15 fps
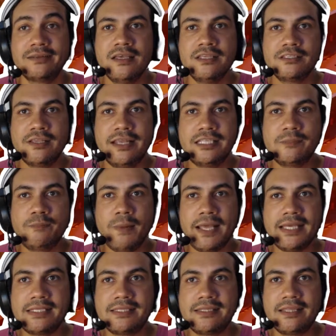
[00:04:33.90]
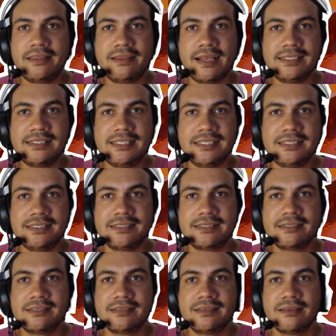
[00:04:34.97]
So let's place the
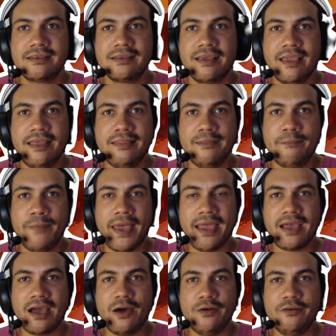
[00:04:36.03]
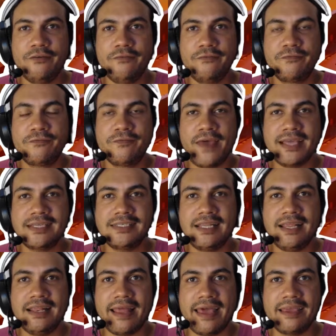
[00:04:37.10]
thrusters in the back. I would have
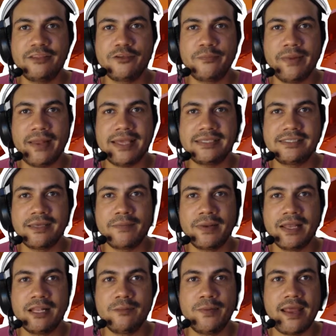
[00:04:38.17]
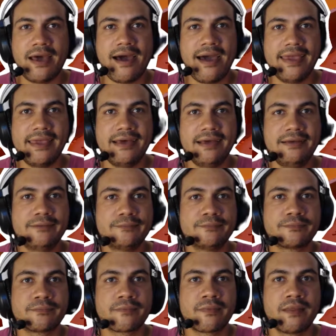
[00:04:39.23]
actually liked to place them a little bit higher,
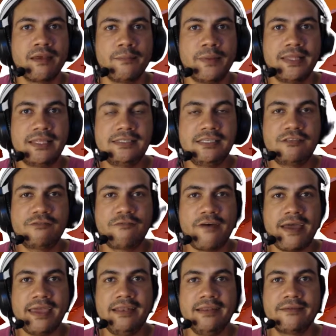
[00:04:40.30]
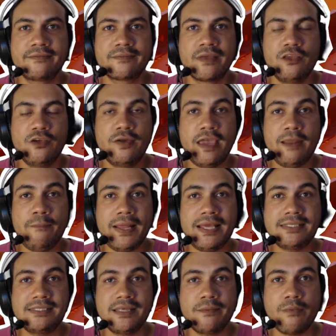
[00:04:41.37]
but this is fine. You can
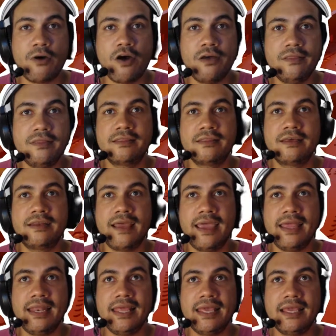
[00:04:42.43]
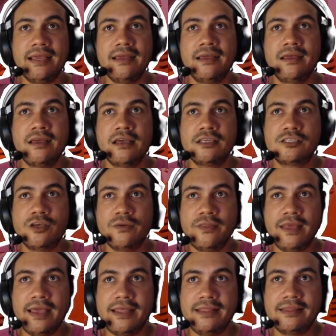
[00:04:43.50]
place them on the railing so
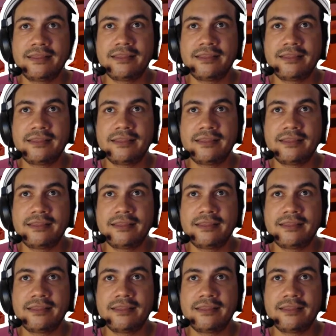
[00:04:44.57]
that